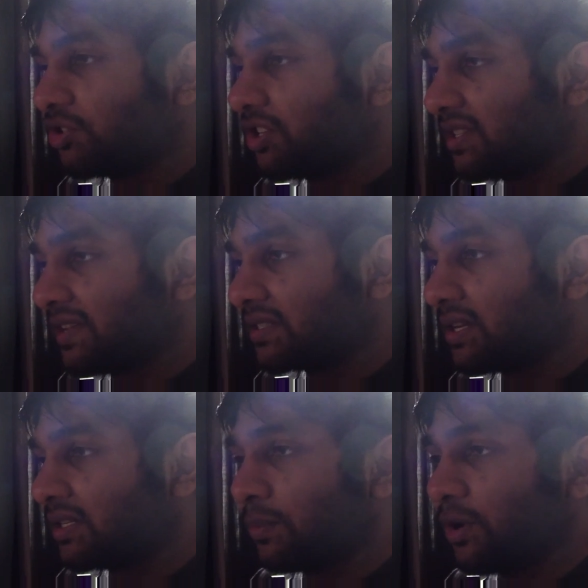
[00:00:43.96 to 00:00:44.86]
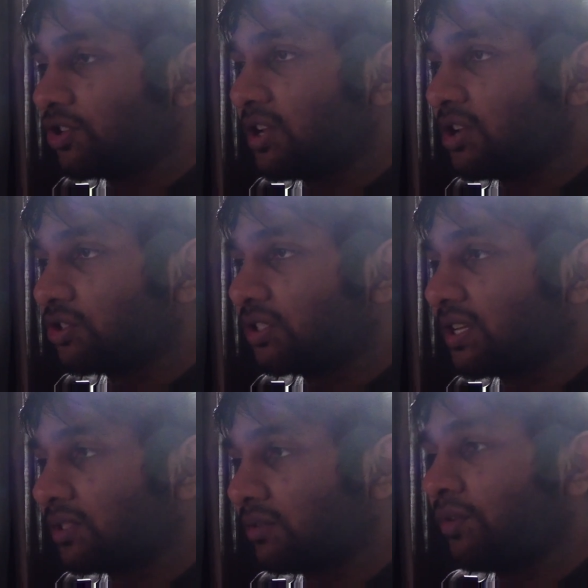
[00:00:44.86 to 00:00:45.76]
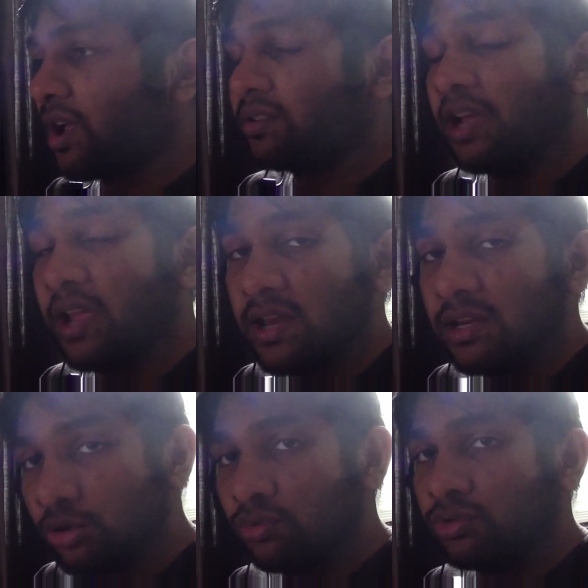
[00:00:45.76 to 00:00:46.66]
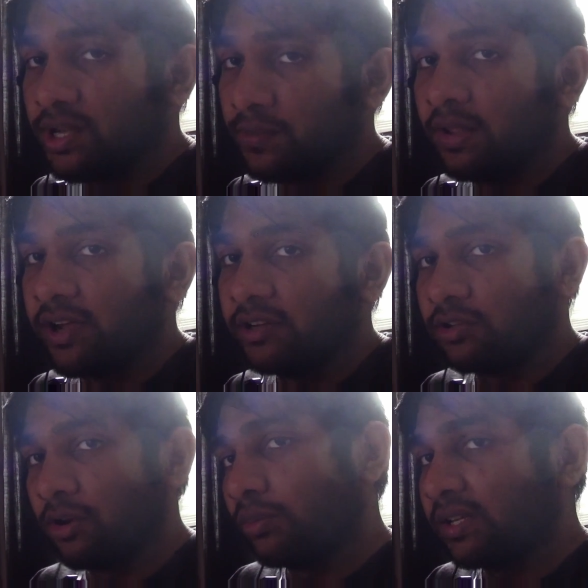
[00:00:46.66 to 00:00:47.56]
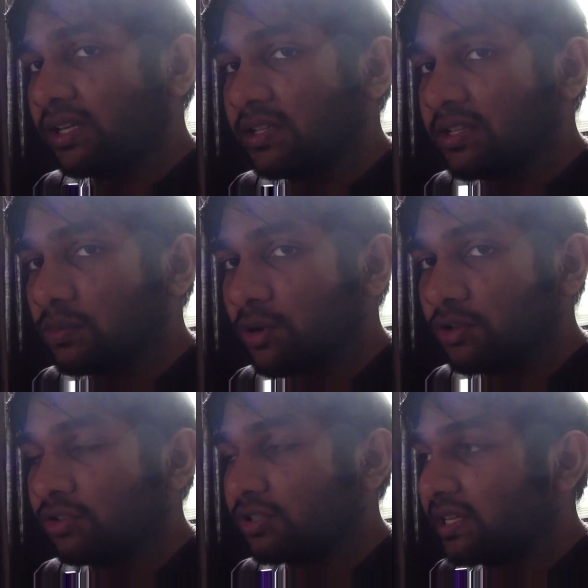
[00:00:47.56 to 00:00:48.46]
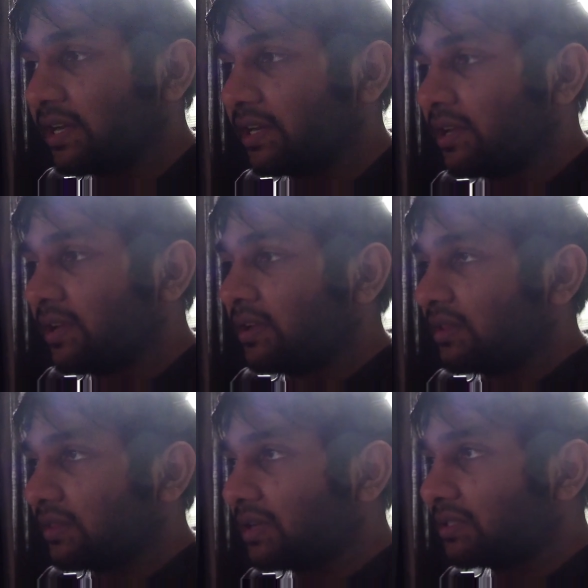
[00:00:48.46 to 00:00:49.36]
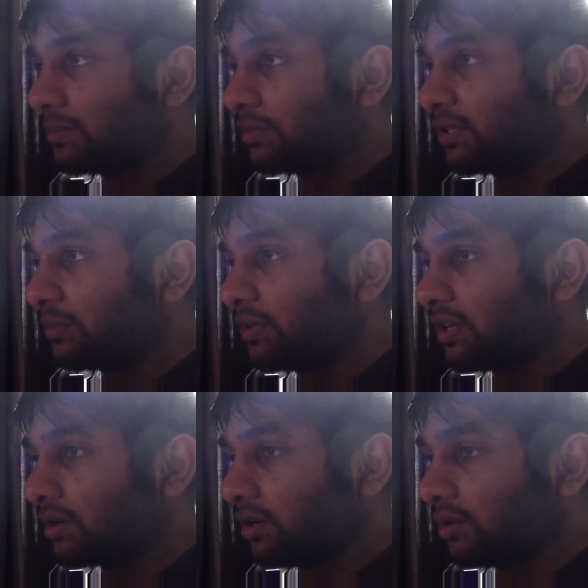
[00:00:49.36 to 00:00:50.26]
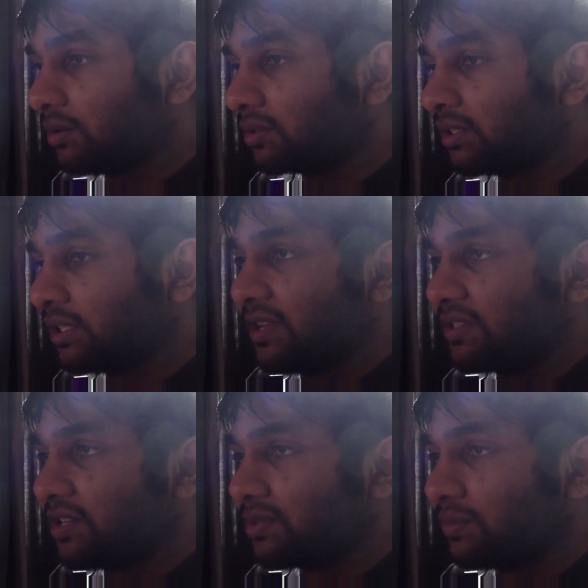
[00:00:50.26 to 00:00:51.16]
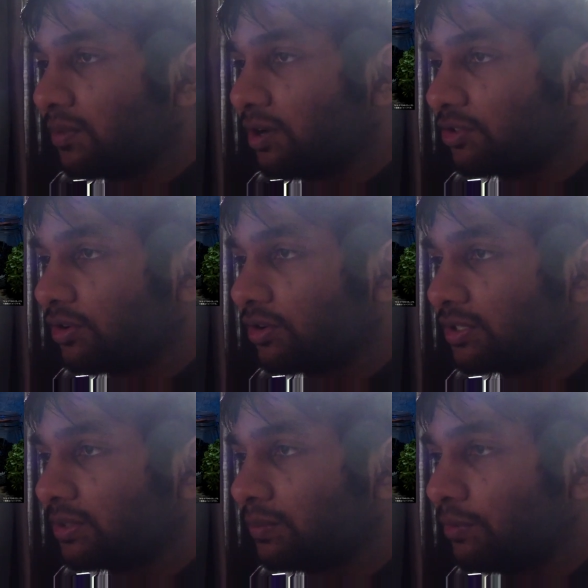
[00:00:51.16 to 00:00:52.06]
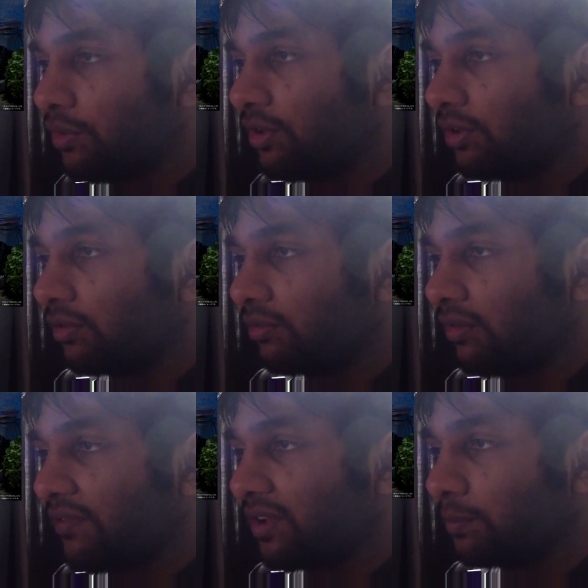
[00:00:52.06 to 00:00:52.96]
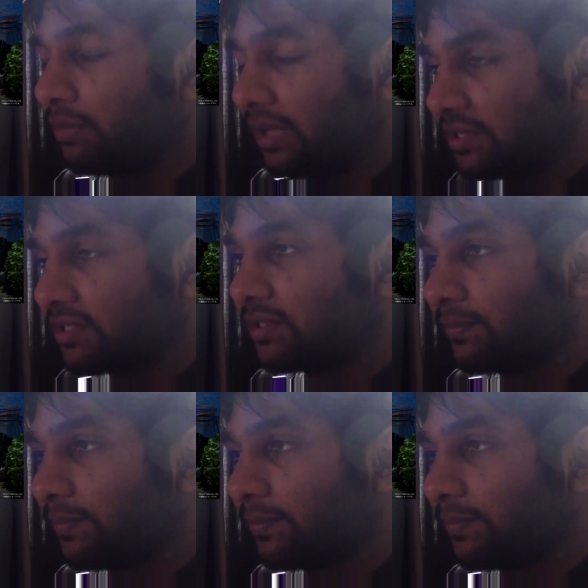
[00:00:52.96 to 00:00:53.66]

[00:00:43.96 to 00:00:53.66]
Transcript: just last night, TamashiNations has unveiled a new subline to go with the S.H.MonsterArts line. That's simply being called S.H.MonsterArts Movie Graphic Plus.